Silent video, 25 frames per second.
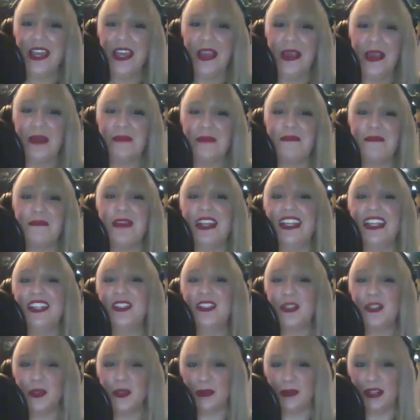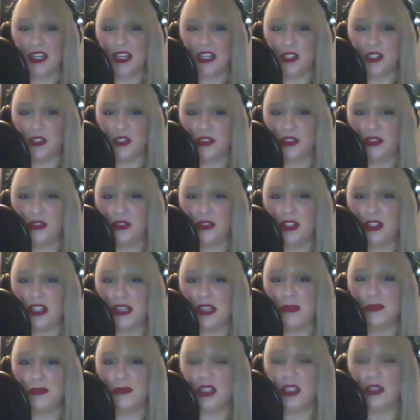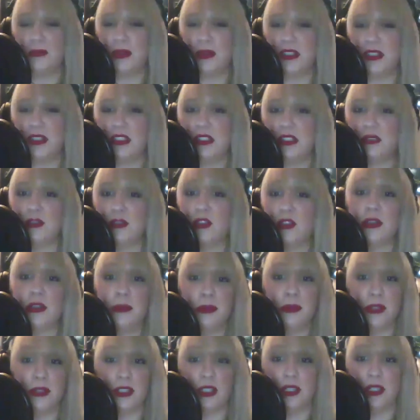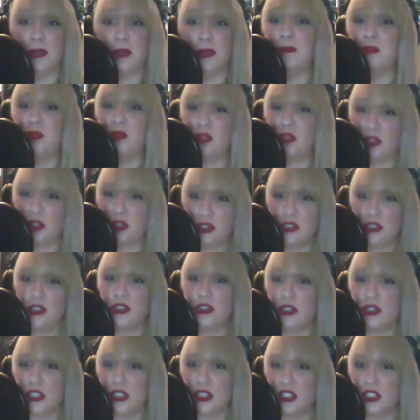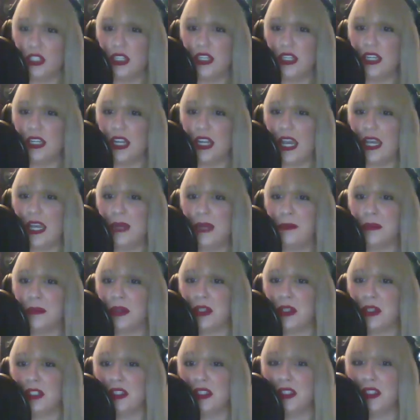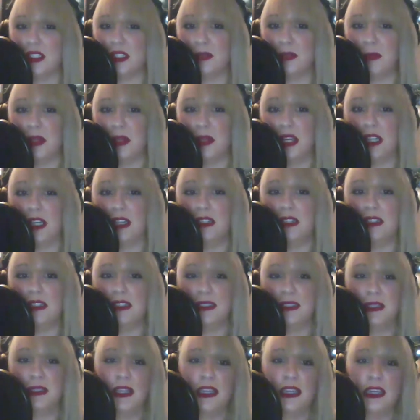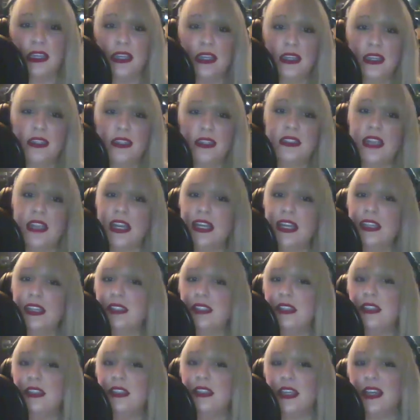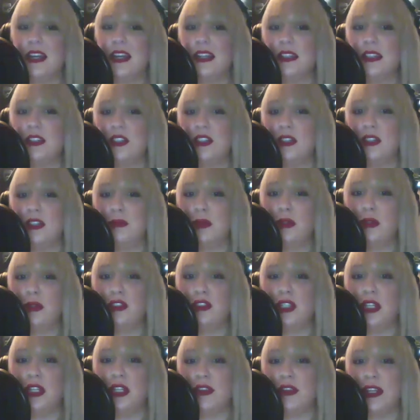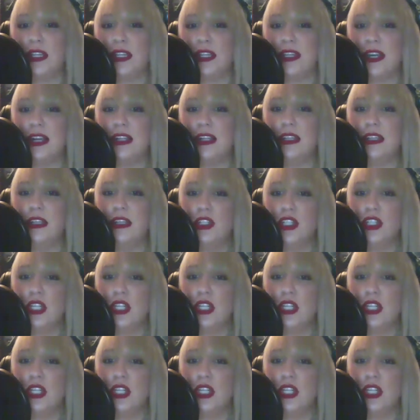many supernatural truth claims on the basis of scripture, church tradition, and personal experience. Science and theology both generate knowledge